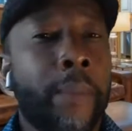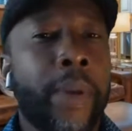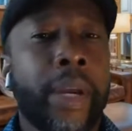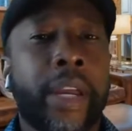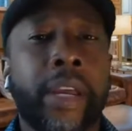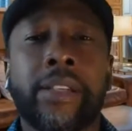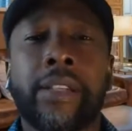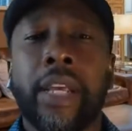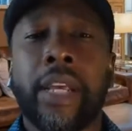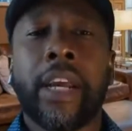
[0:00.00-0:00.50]

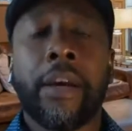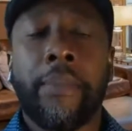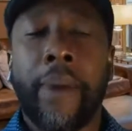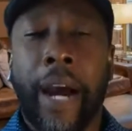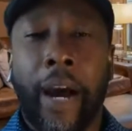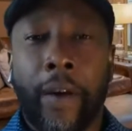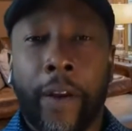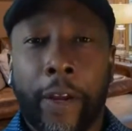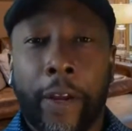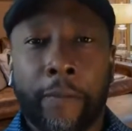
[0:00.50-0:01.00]
Because think
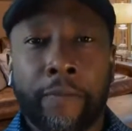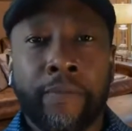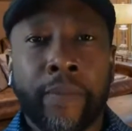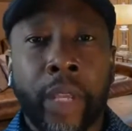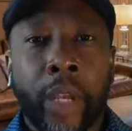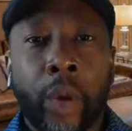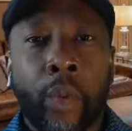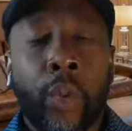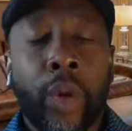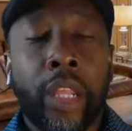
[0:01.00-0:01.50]
about it.
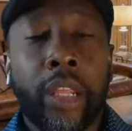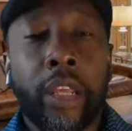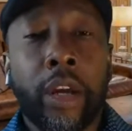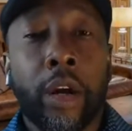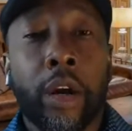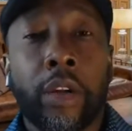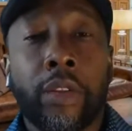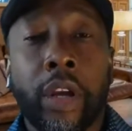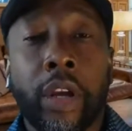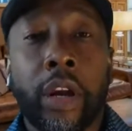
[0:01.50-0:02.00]
When
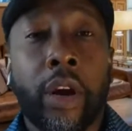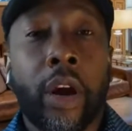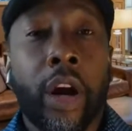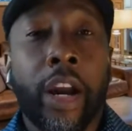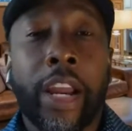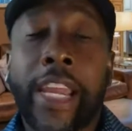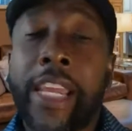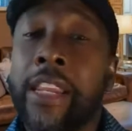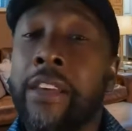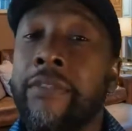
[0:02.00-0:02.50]
there are
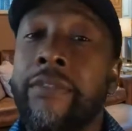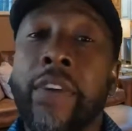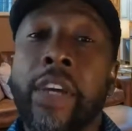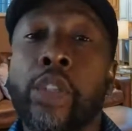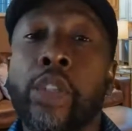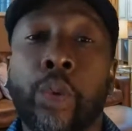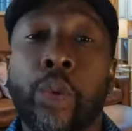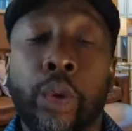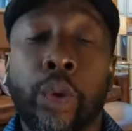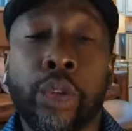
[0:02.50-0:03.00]

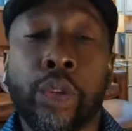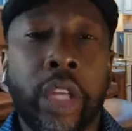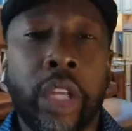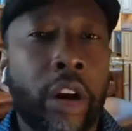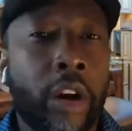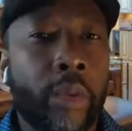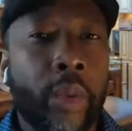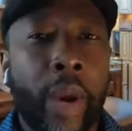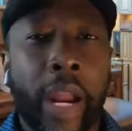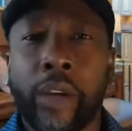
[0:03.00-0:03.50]
individuals that are
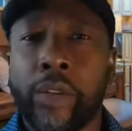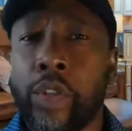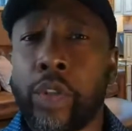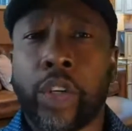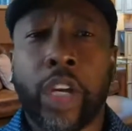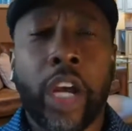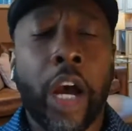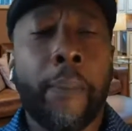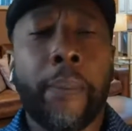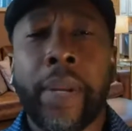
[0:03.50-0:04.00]
around you,
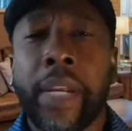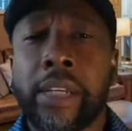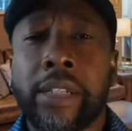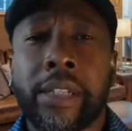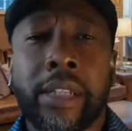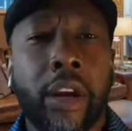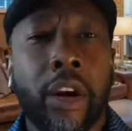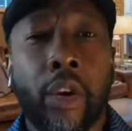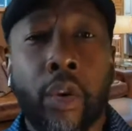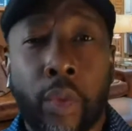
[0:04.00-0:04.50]
companies
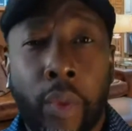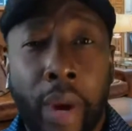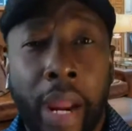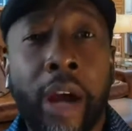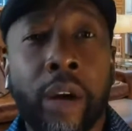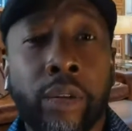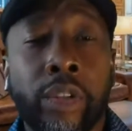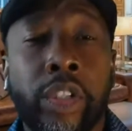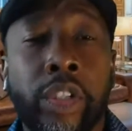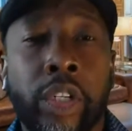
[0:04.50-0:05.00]
that are
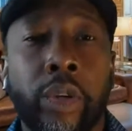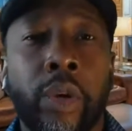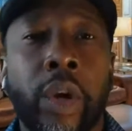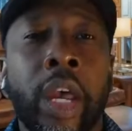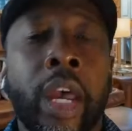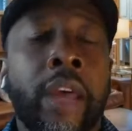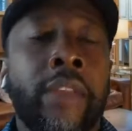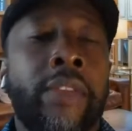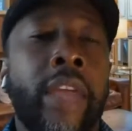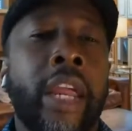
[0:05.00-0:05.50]
around you,
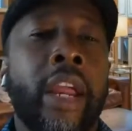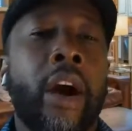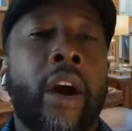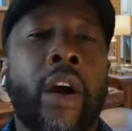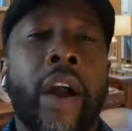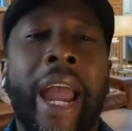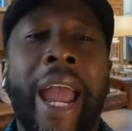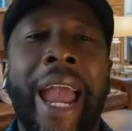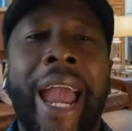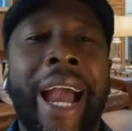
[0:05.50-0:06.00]
they
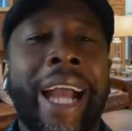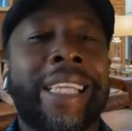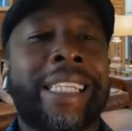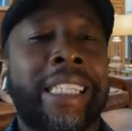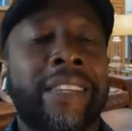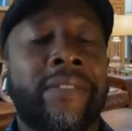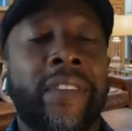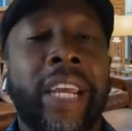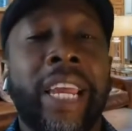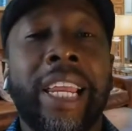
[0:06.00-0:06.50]
are
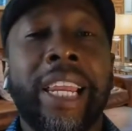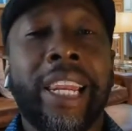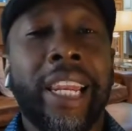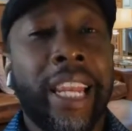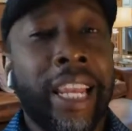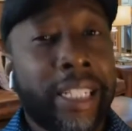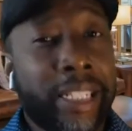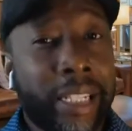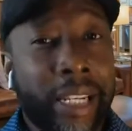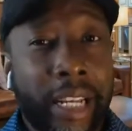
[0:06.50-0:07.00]
actively
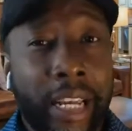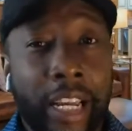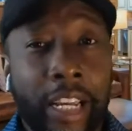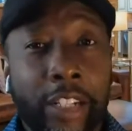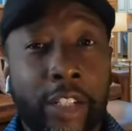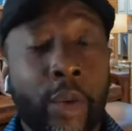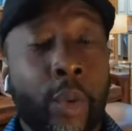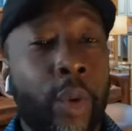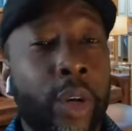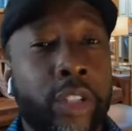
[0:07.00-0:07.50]
listening
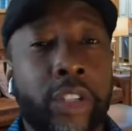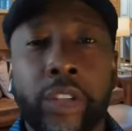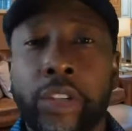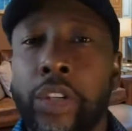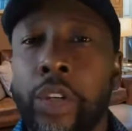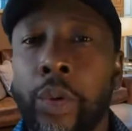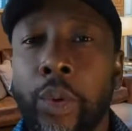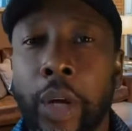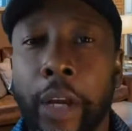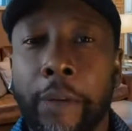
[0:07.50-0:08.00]
to what you're
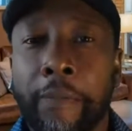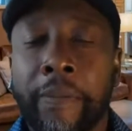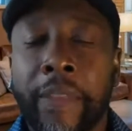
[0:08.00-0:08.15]
doing.